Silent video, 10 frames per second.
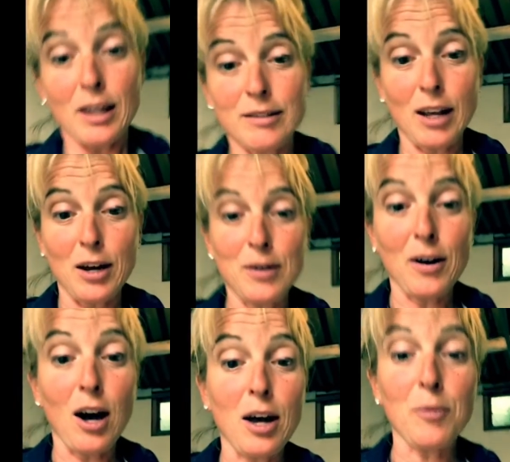So
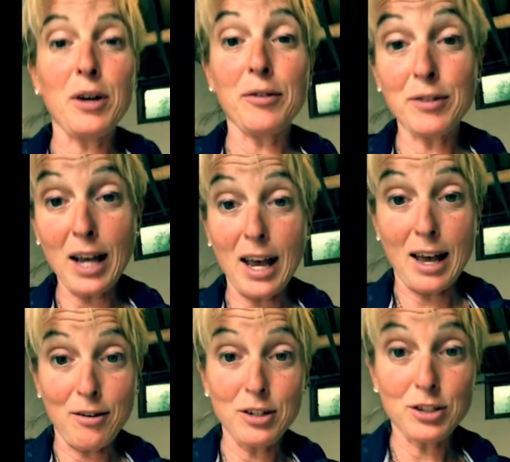I will
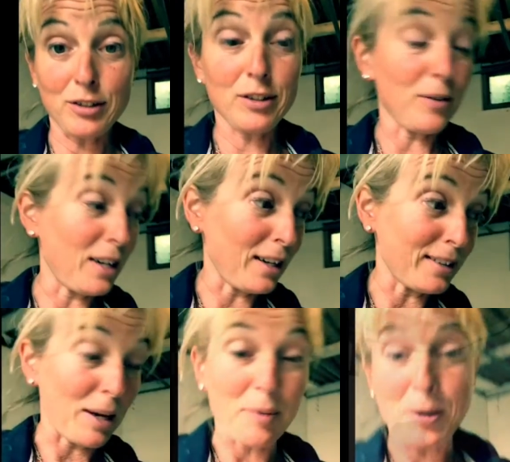now just do a little
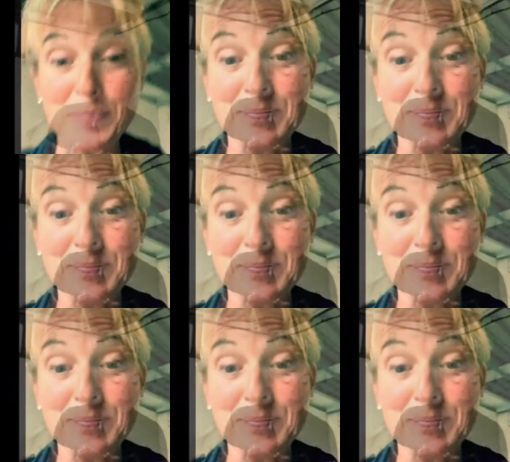demo.